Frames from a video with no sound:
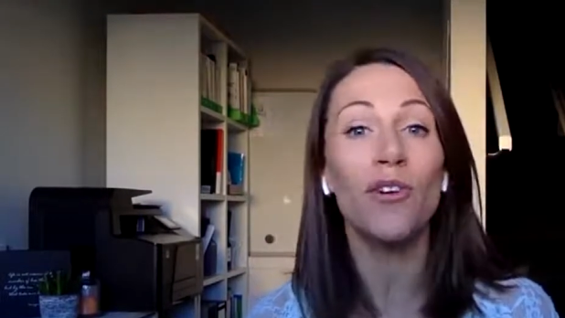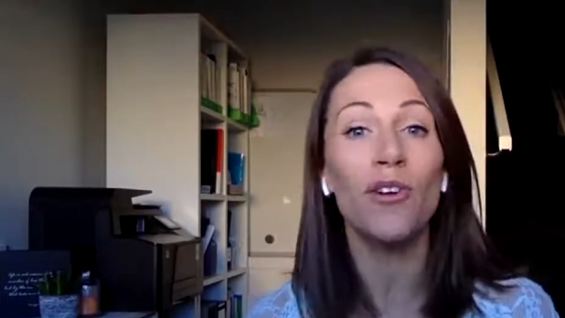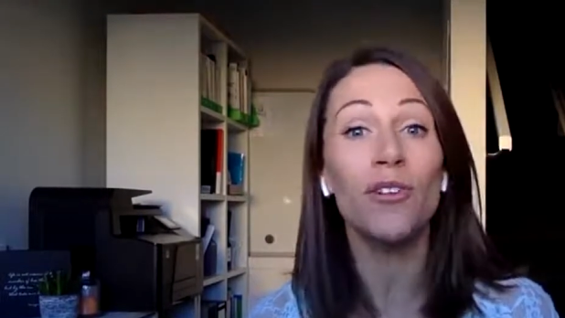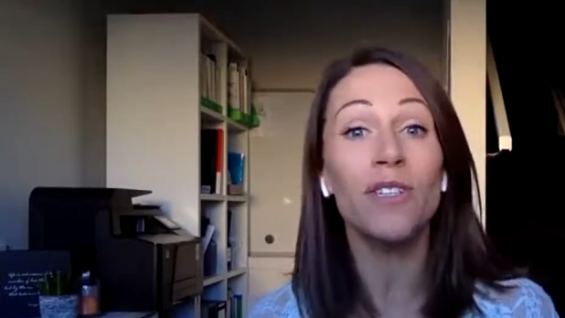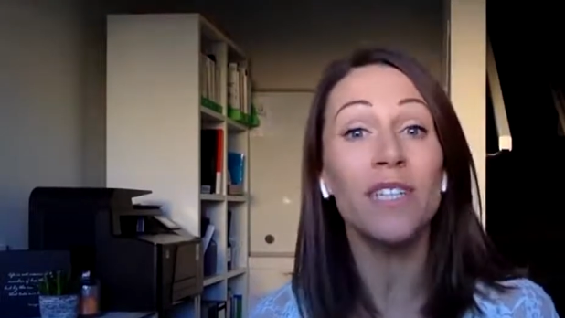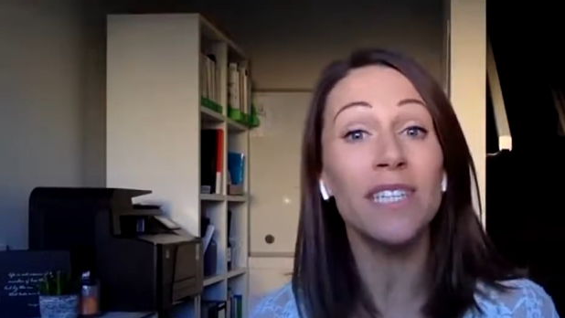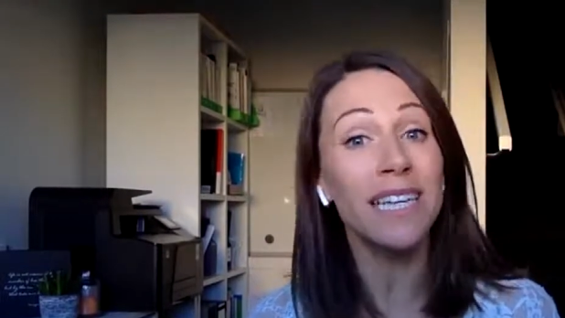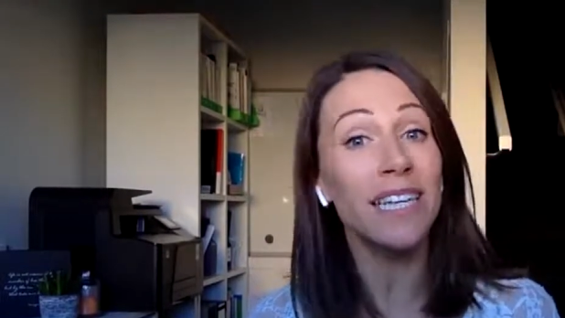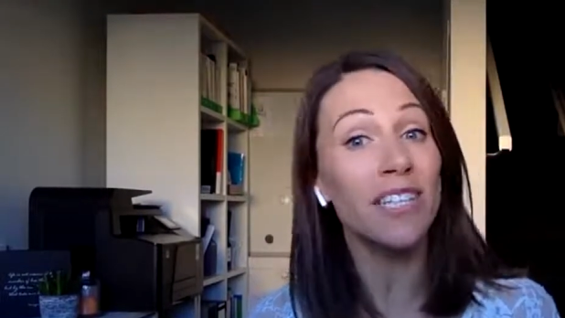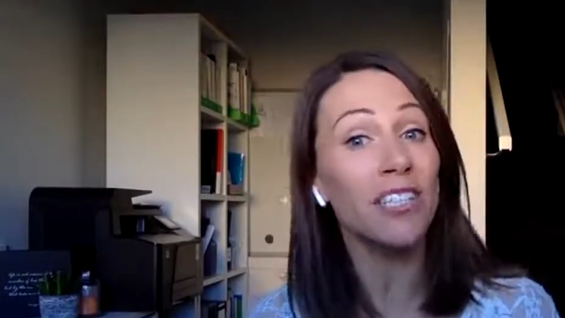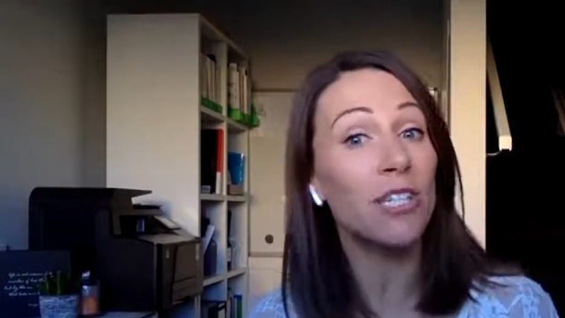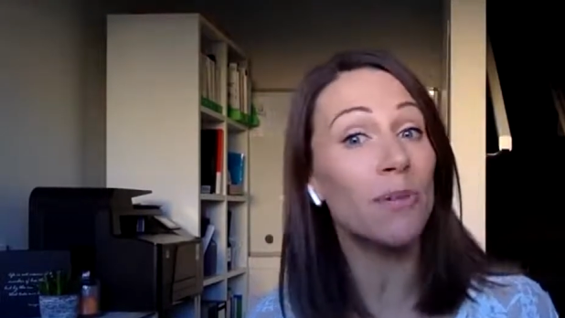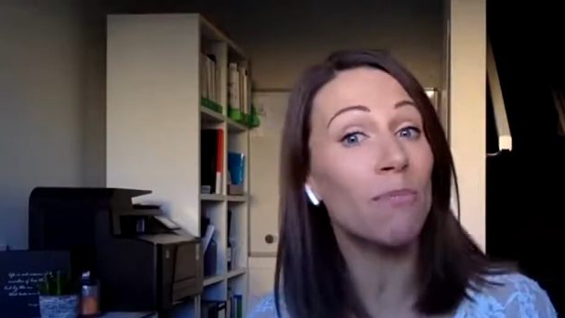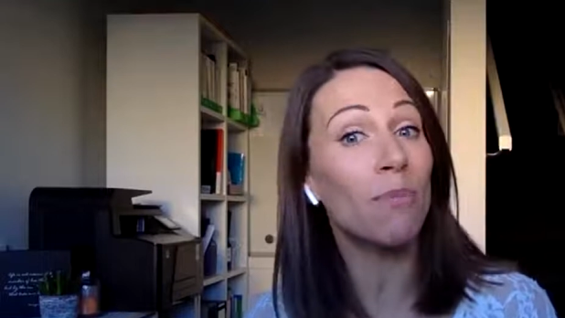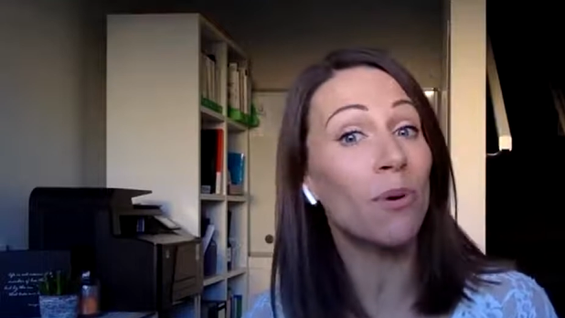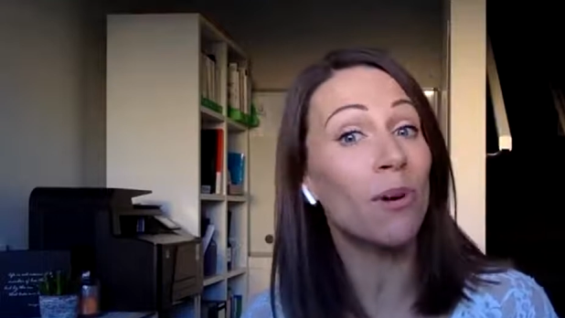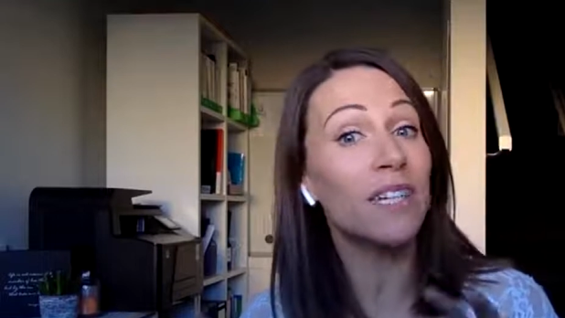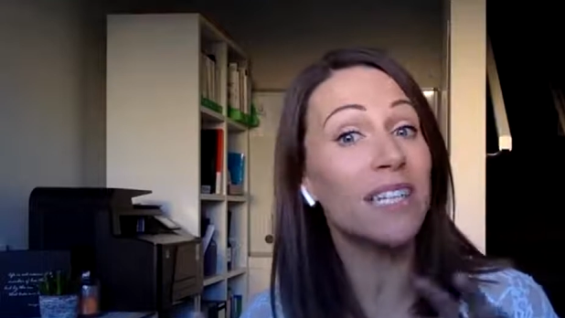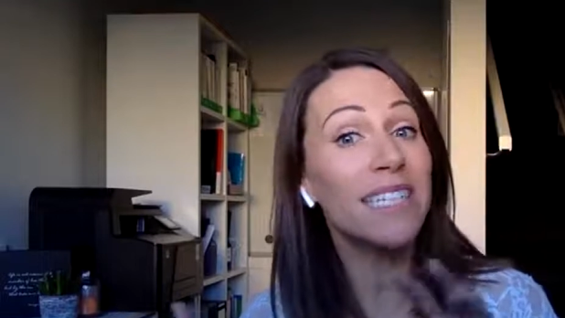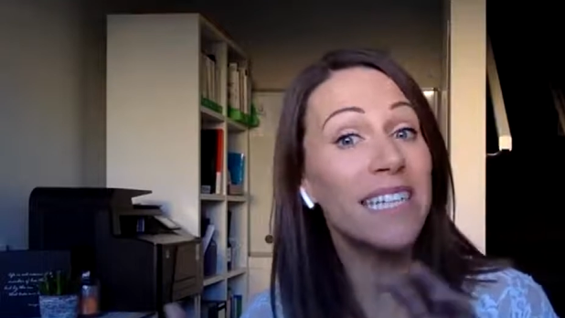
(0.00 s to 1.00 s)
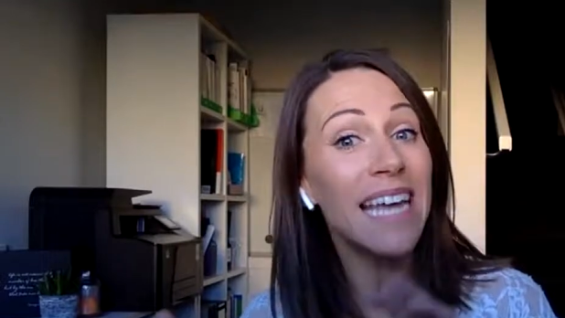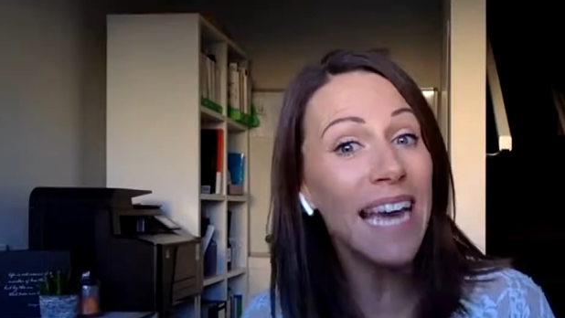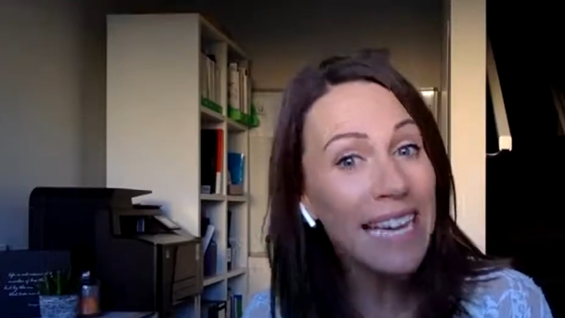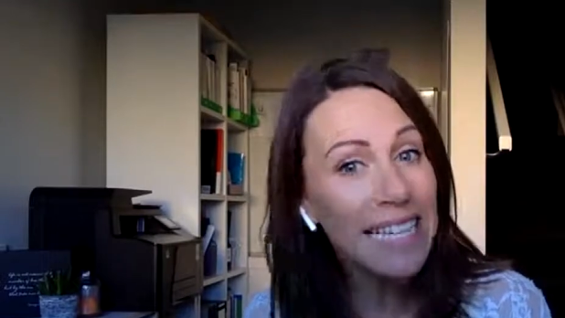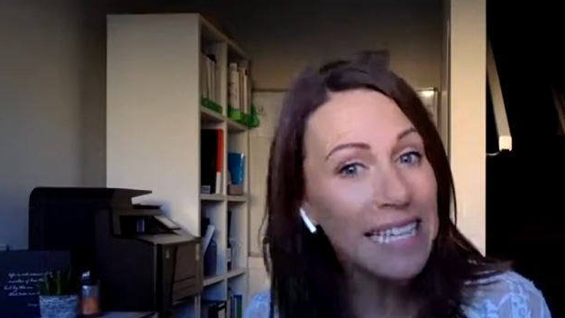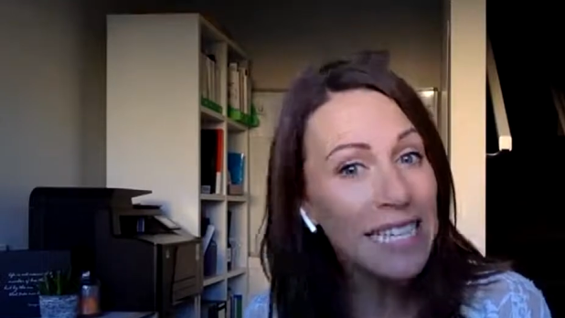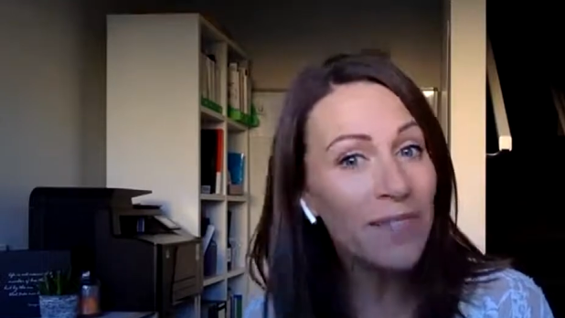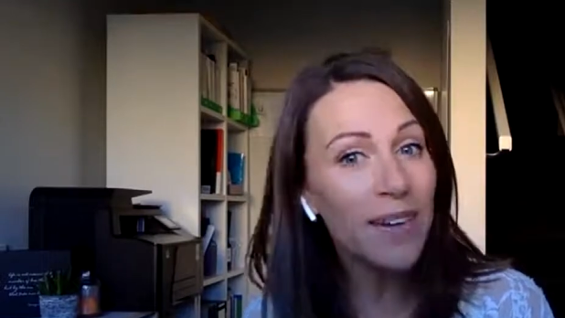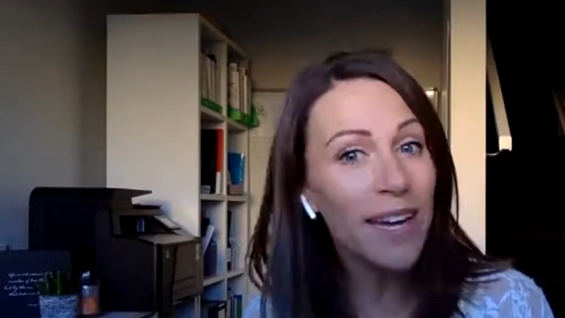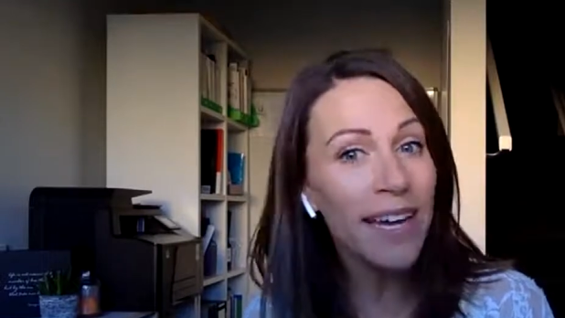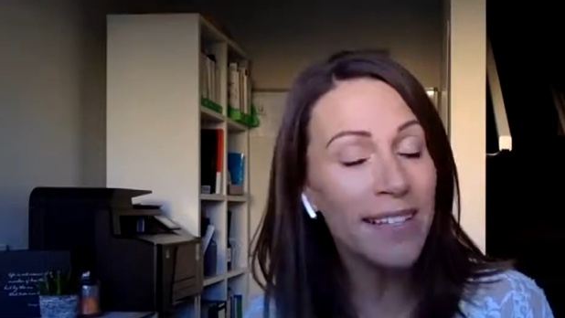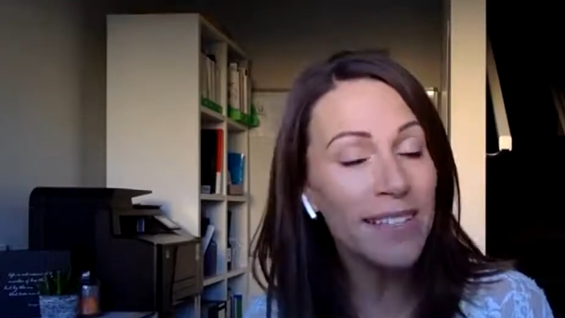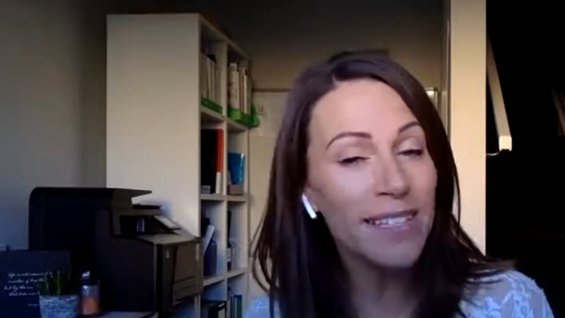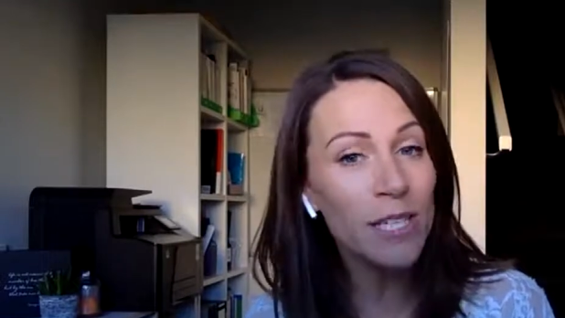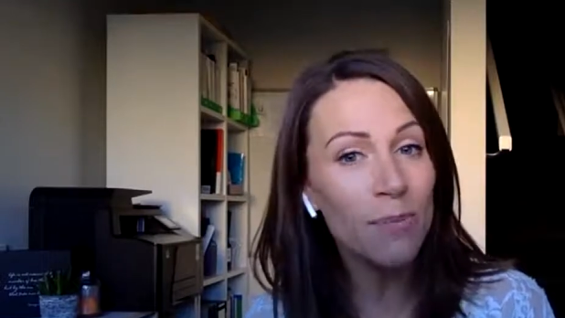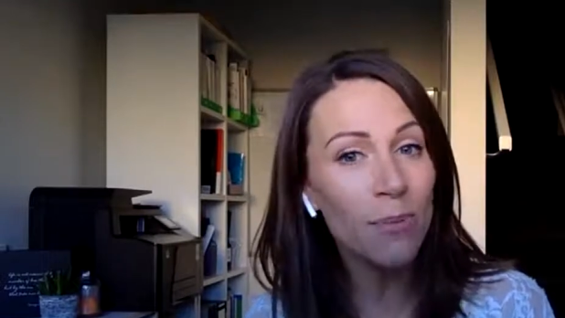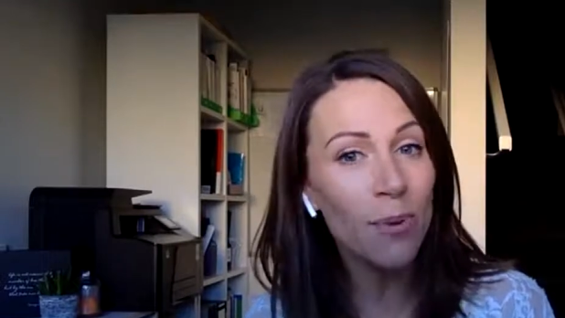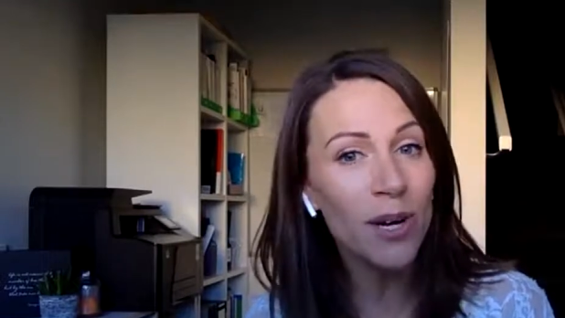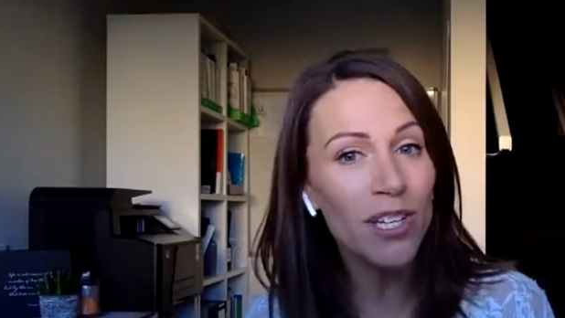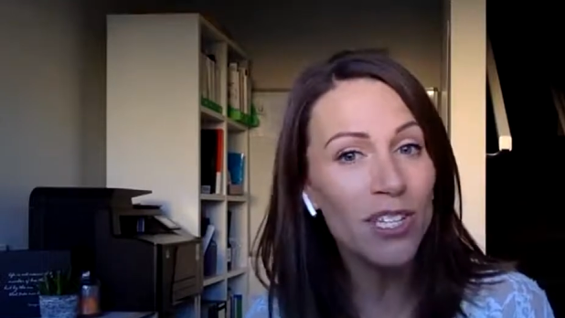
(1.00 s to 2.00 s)
food is actually protective
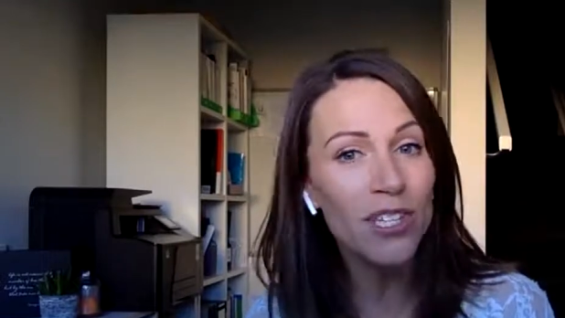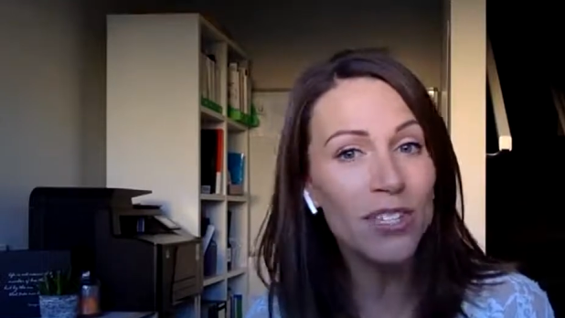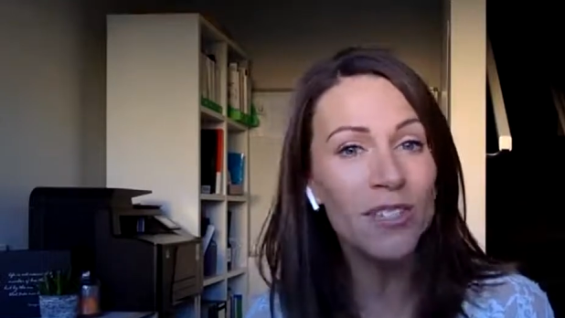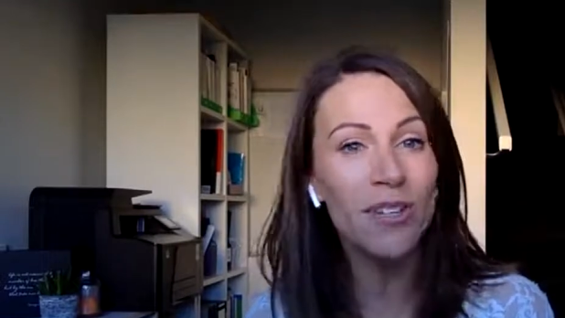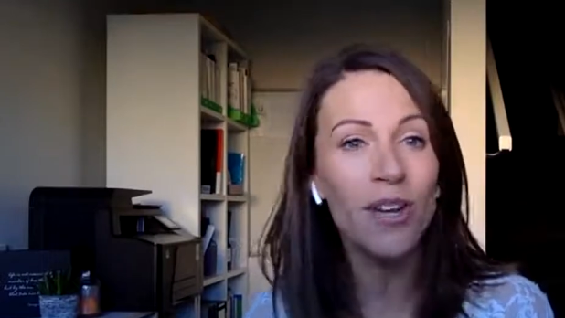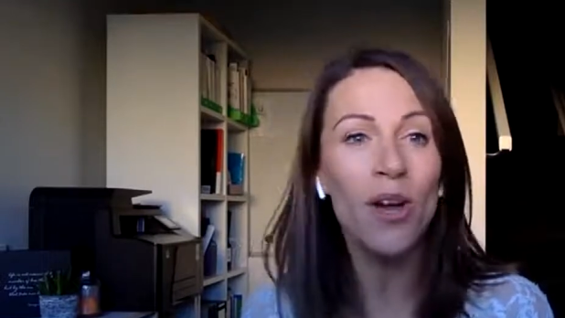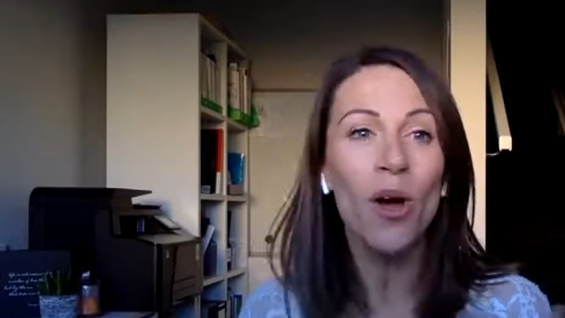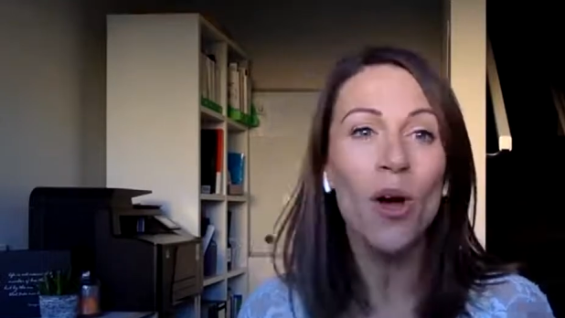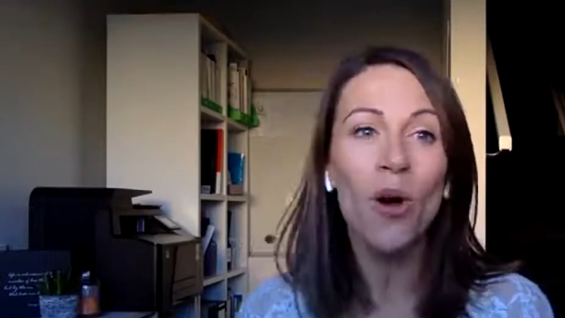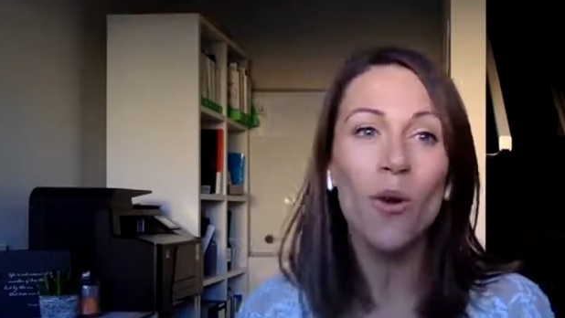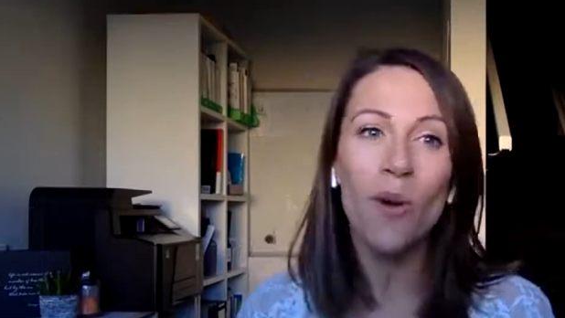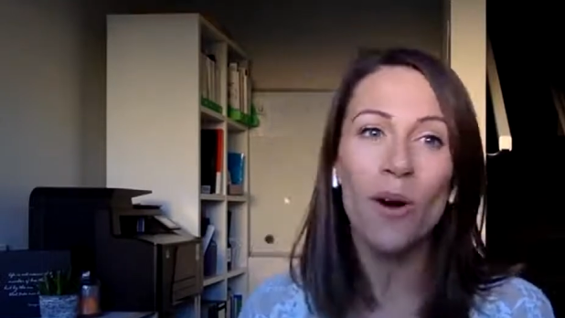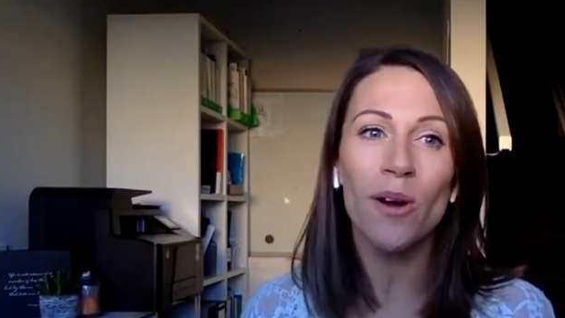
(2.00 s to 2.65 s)
against depression.